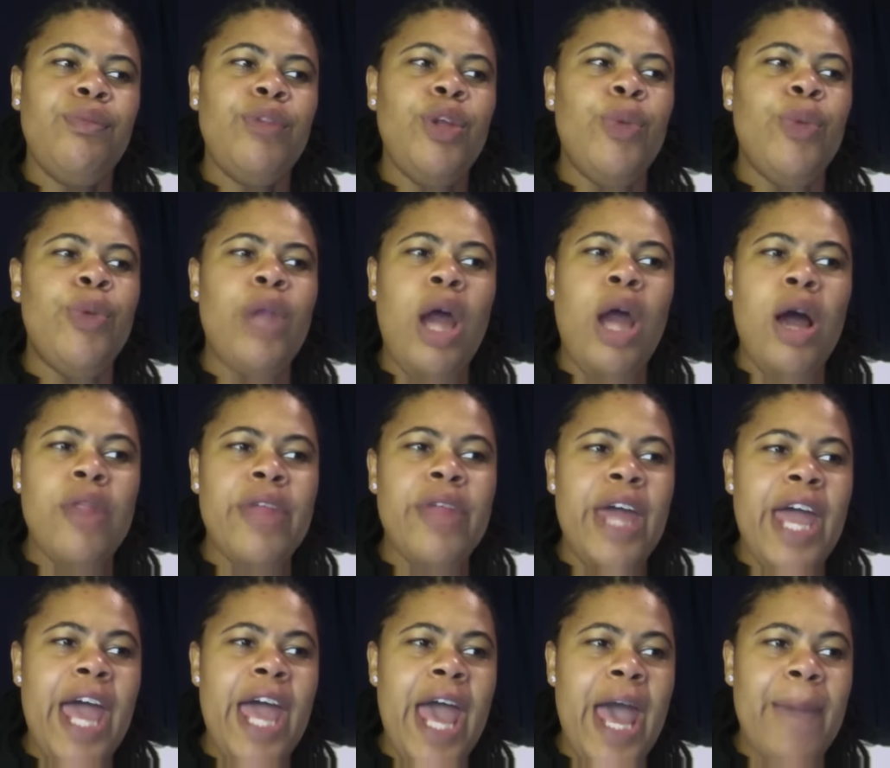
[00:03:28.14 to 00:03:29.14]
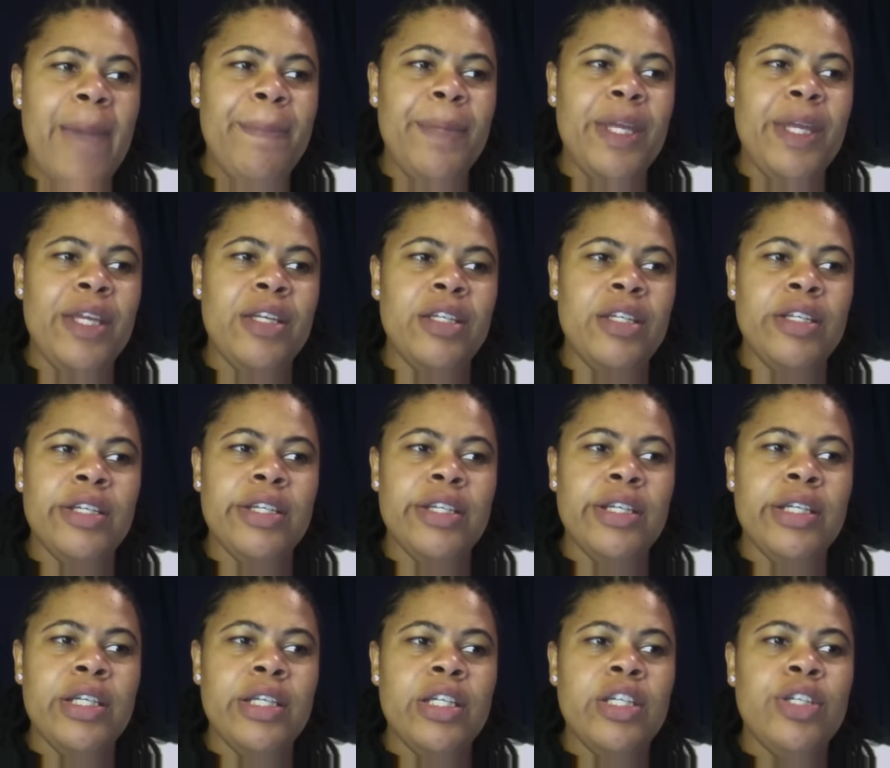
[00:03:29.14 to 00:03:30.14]
when all that happened,
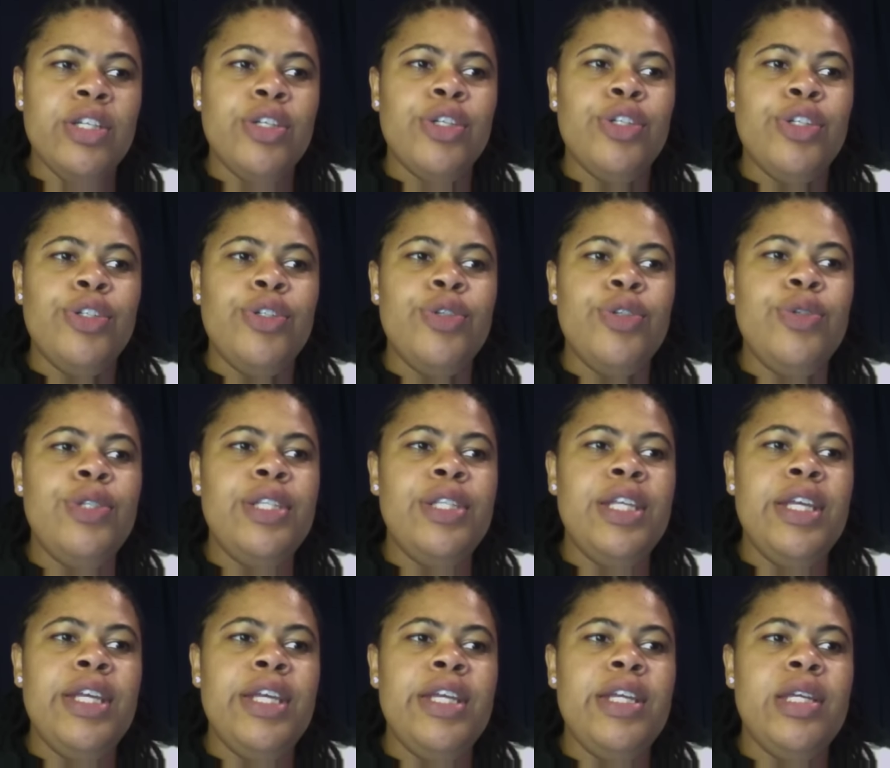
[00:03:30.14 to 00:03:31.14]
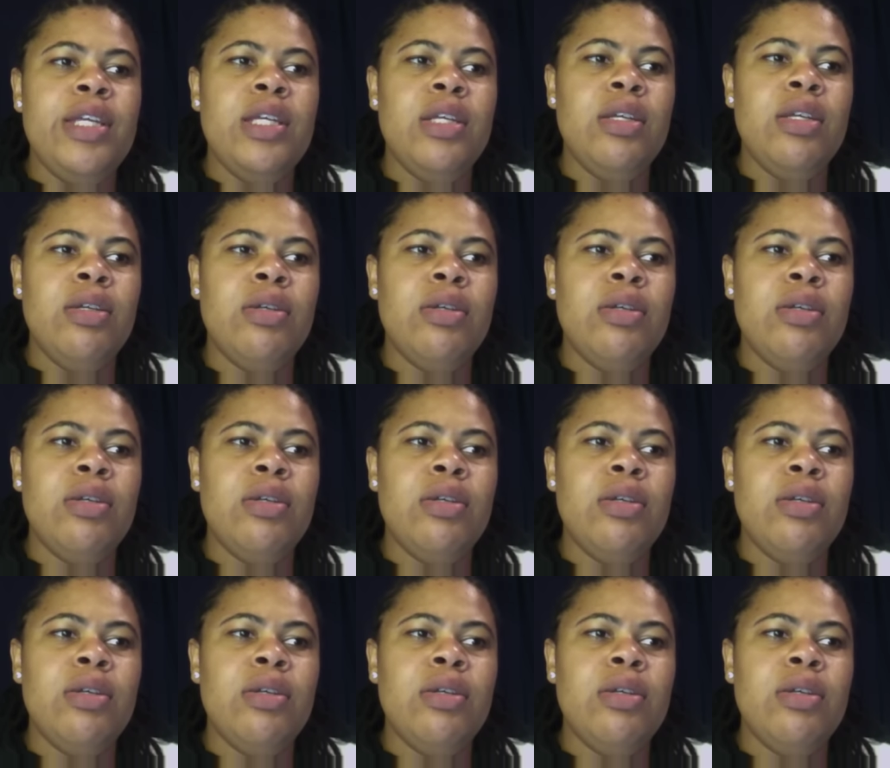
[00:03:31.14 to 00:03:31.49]
you see